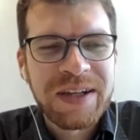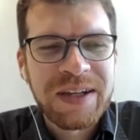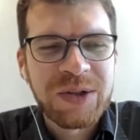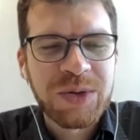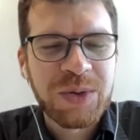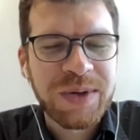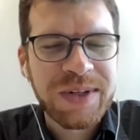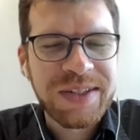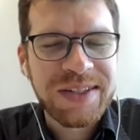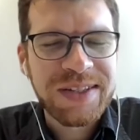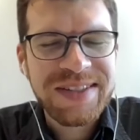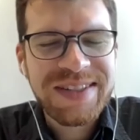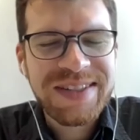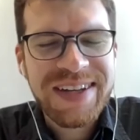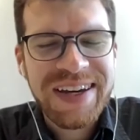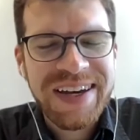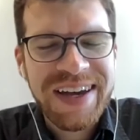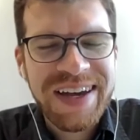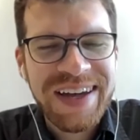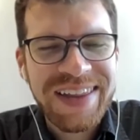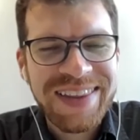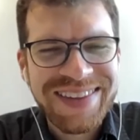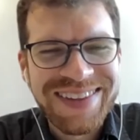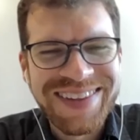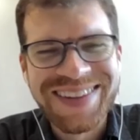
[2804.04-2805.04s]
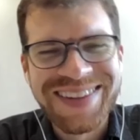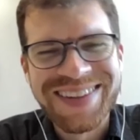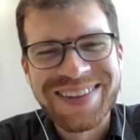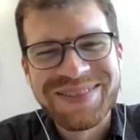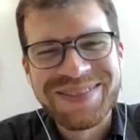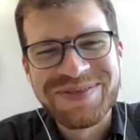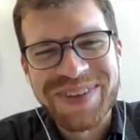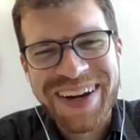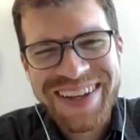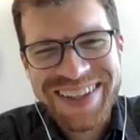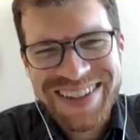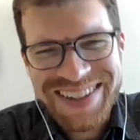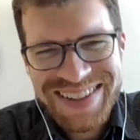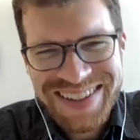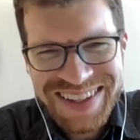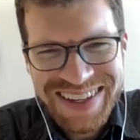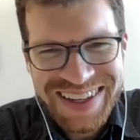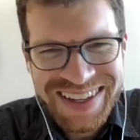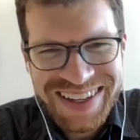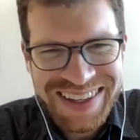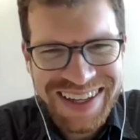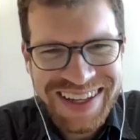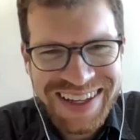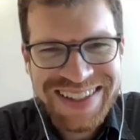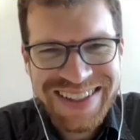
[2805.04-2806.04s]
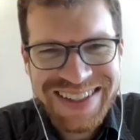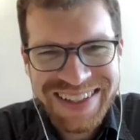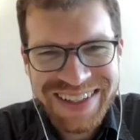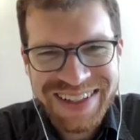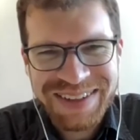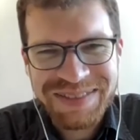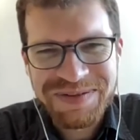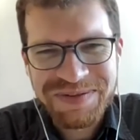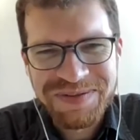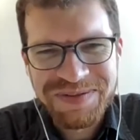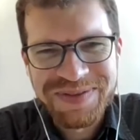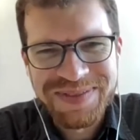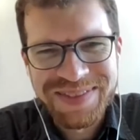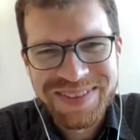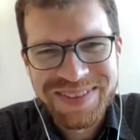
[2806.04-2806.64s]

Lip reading: choices I had in mind at that time.